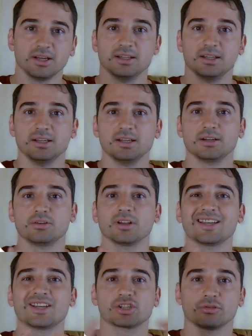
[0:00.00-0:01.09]
the
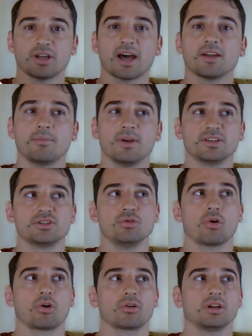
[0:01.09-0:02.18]
relational database you
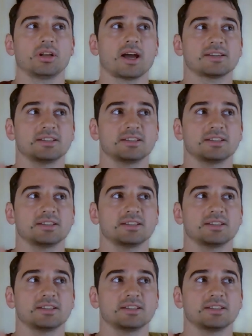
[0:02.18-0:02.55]
organize